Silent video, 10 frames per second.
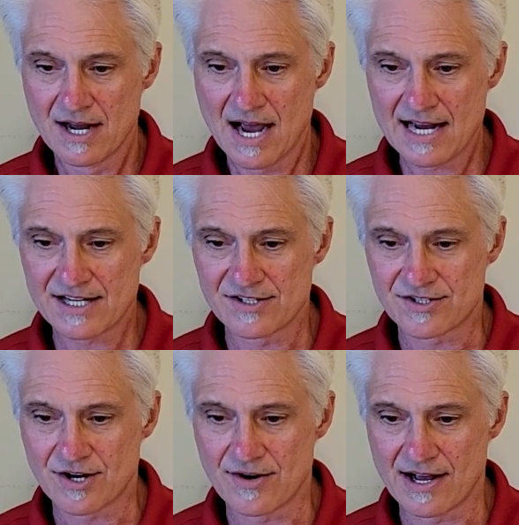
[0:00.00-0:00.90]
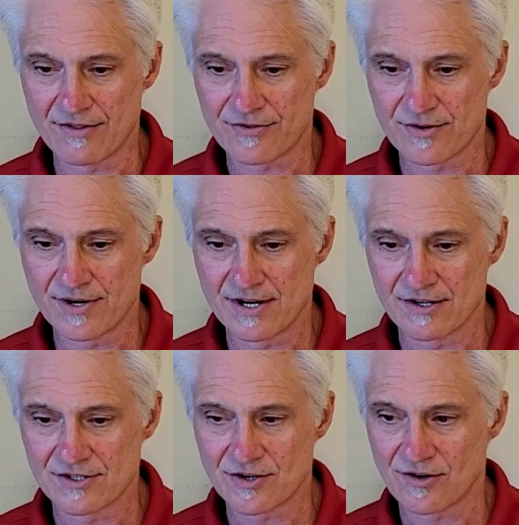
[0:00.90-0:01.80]
I can just go down through here
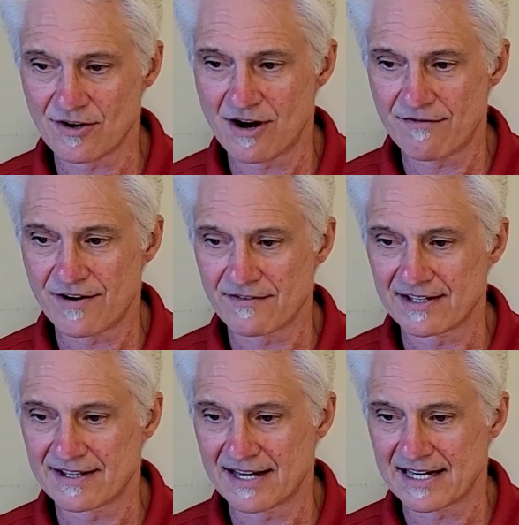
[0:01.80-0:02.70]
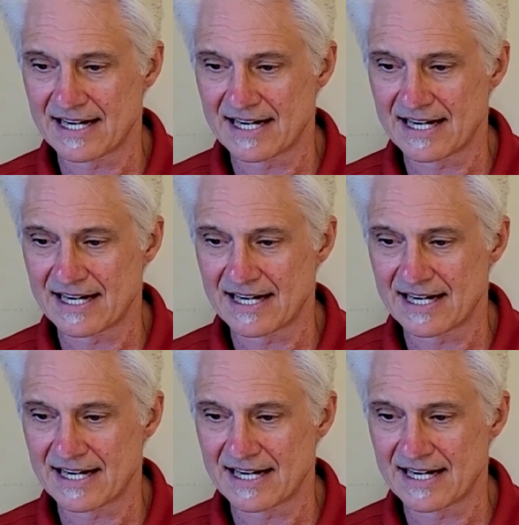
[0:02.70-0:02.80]
and turn off everything.